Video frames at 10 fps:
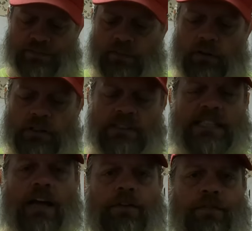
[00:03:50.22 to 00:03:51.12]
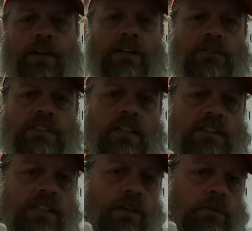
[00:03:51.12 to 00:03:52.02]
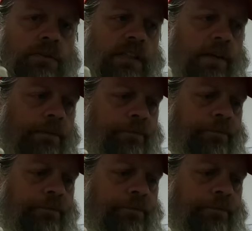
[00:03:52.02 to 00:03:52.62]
as far as Alfredo sauce goes,